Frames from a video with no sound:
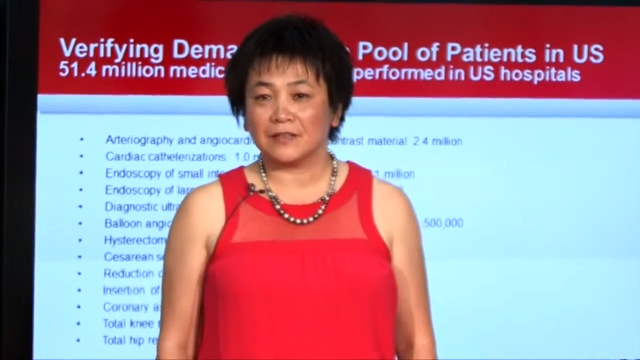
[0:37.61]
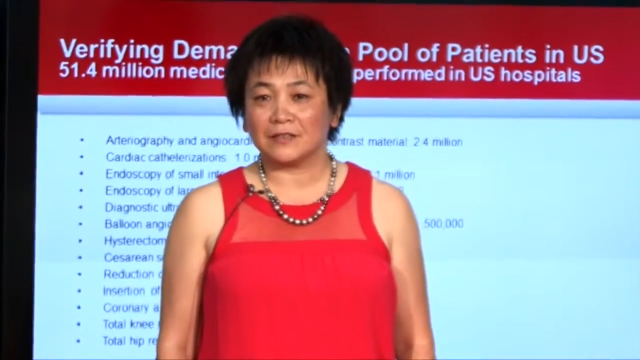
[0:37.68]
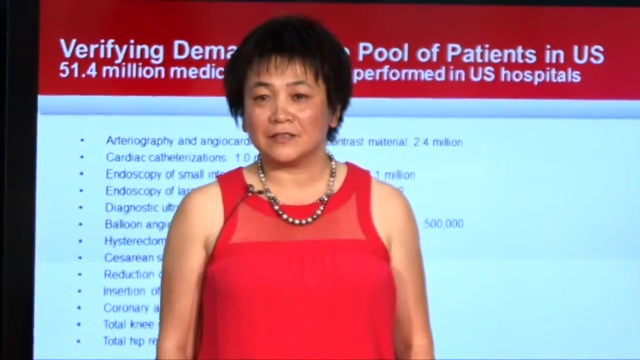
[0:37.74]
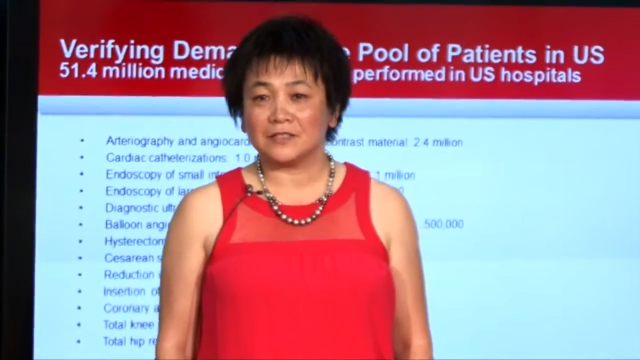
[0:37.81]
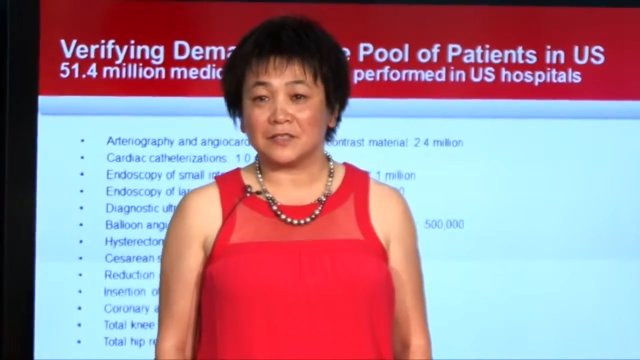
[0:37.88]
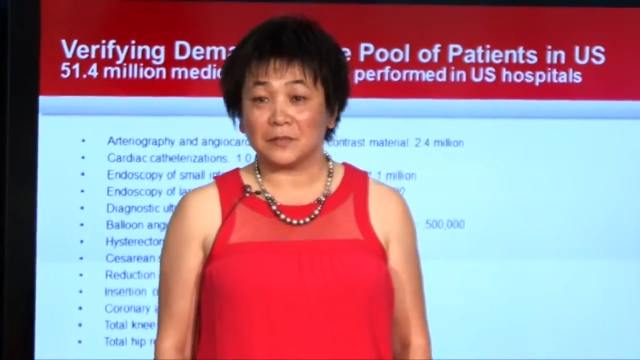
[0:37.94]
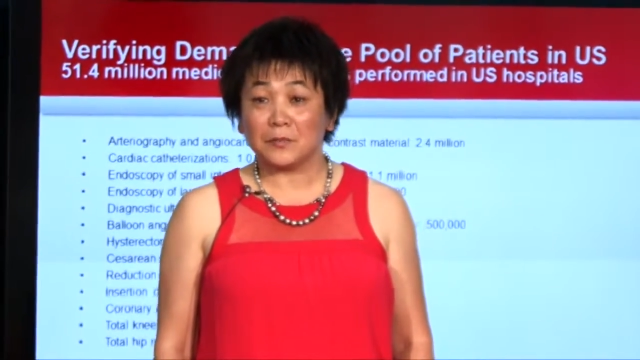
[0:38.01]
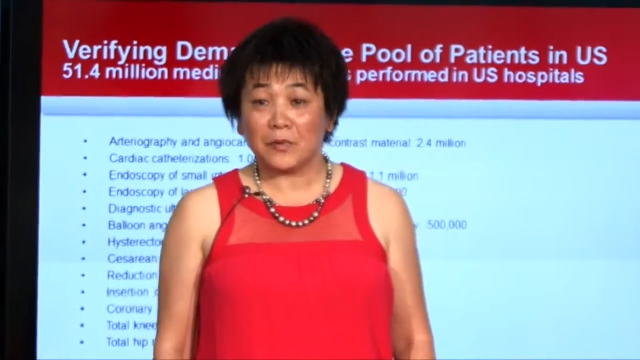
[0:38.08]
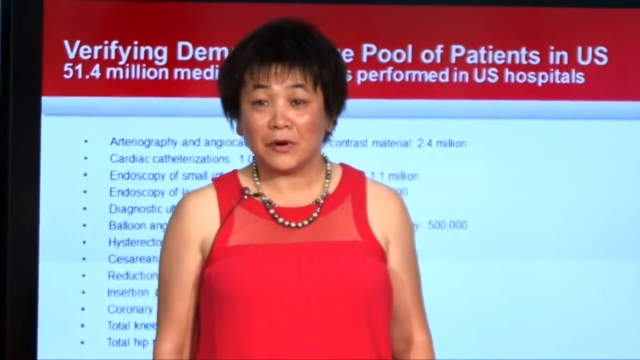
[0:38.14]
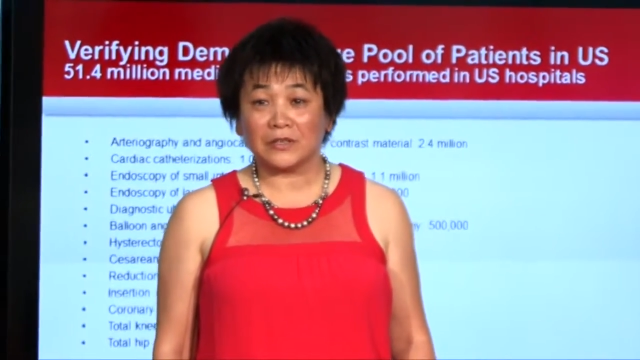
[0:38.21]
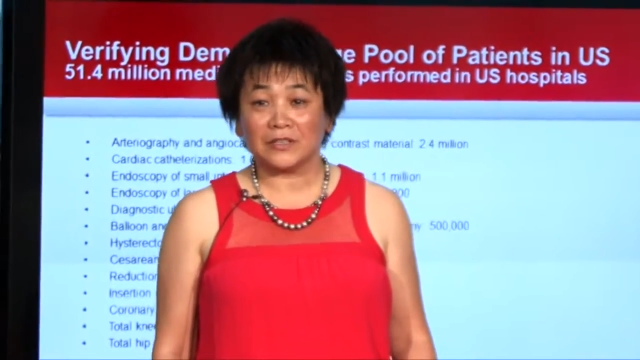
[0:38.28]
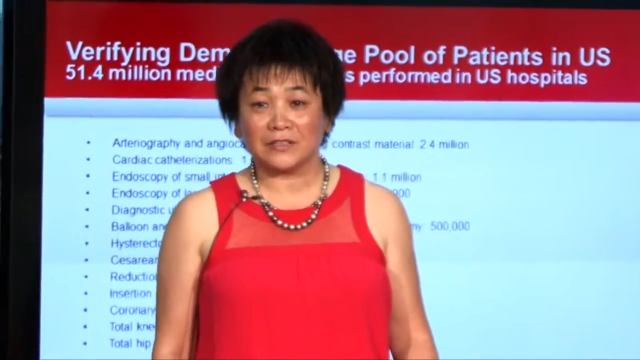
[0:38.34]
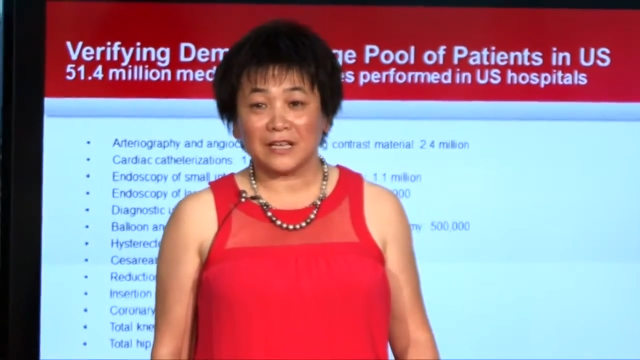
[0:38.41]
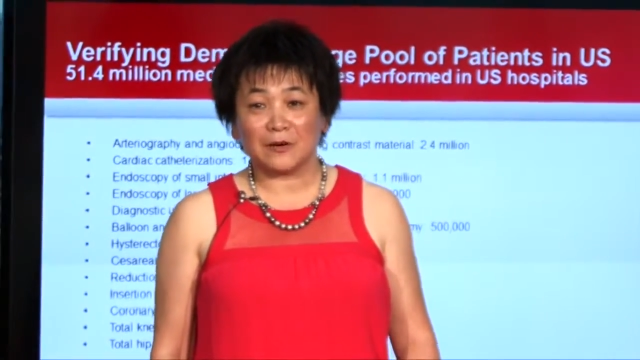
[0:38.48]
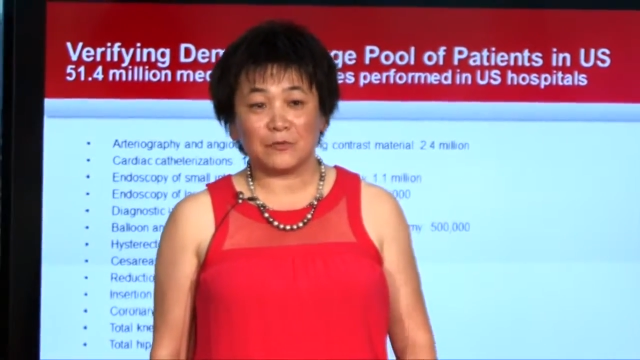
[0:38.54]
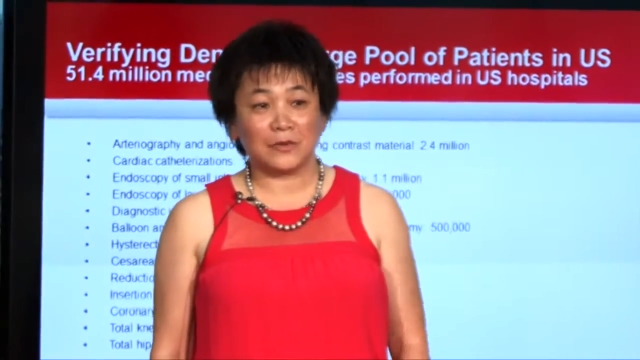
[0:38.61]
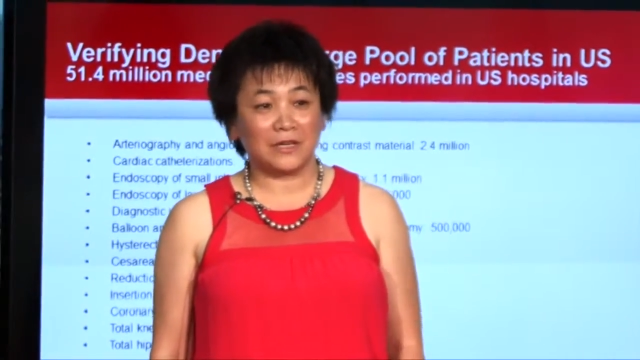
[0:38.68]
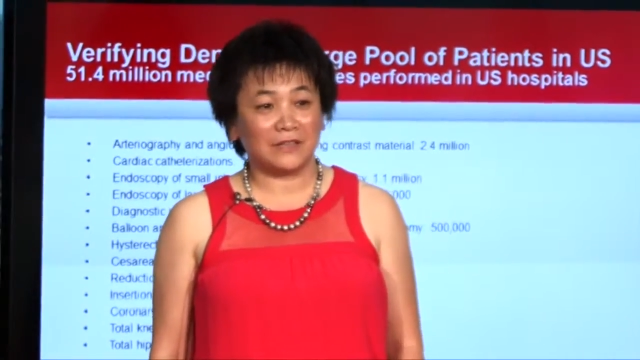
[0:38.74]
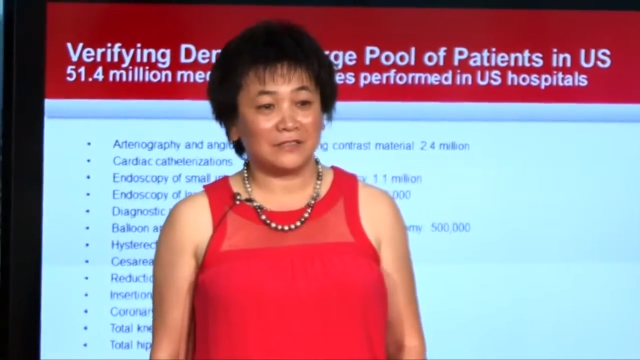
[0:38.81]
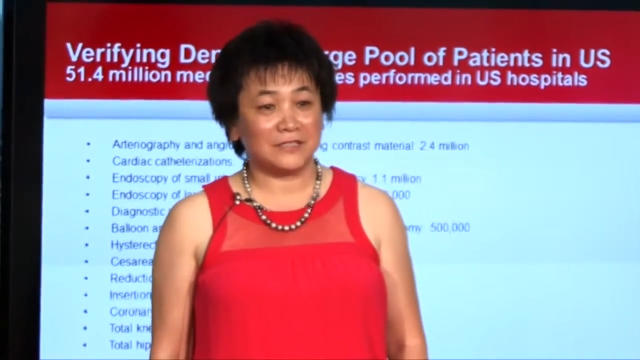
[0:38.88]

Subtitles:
it's important that we